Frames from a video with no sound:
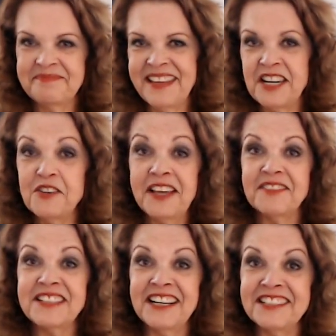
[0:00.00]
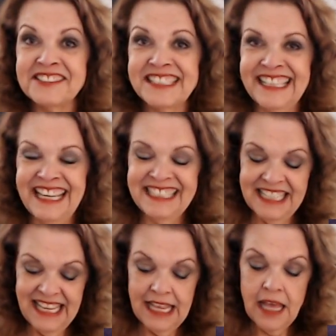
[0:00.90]
I don't have to understand.
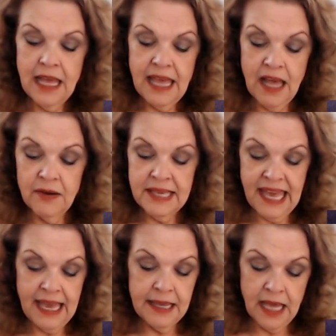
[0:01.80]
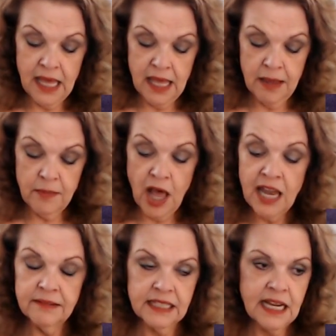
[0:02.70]
Okay,
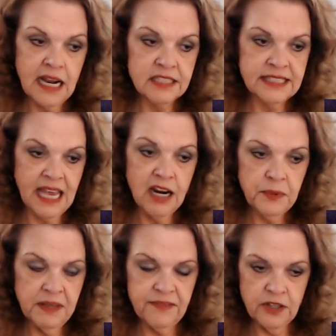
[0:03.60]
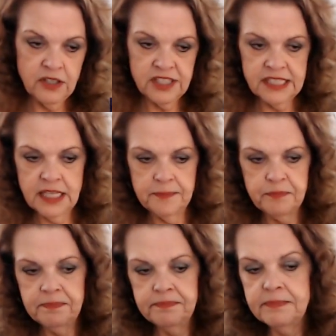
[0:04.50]
all of the cards are reversed.
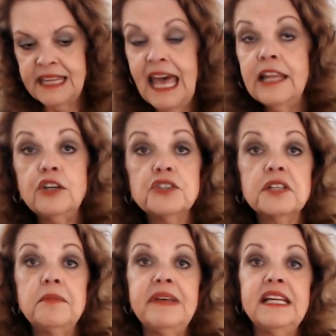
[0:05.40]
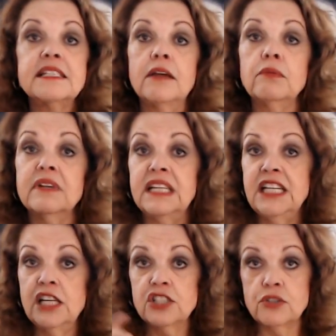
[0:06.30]
That usually means a
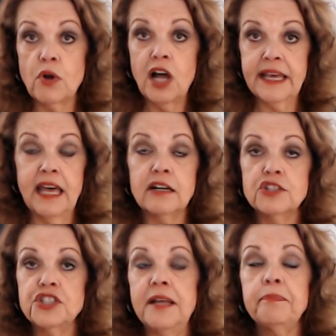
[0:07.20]
really strong energy.